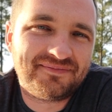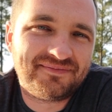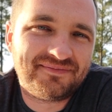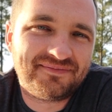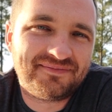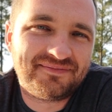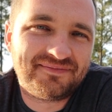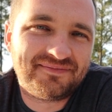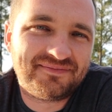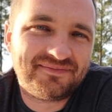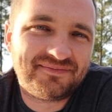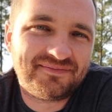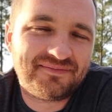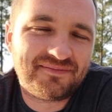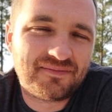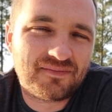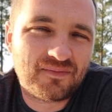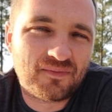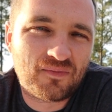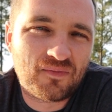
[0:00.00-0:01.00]

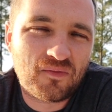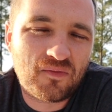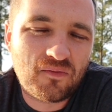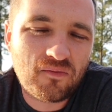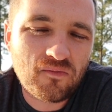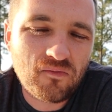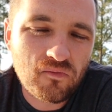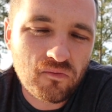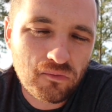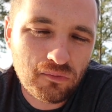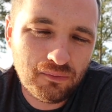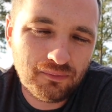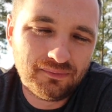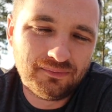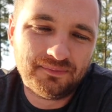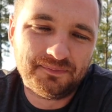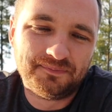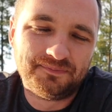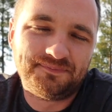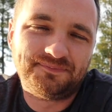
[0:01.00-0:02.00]

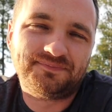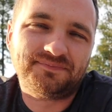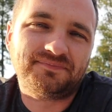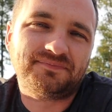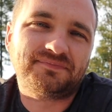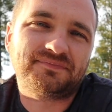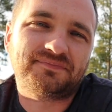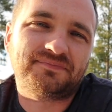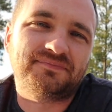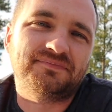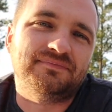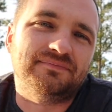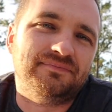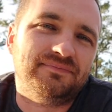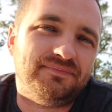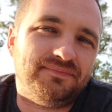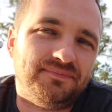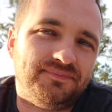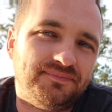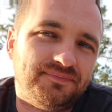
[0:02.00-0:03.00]

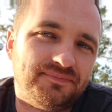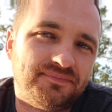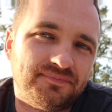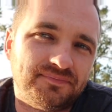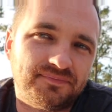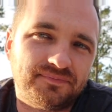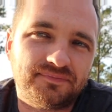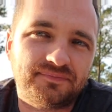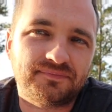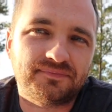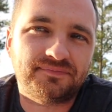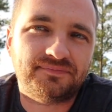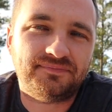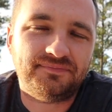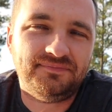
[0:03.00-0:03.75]
The person shown says nothing.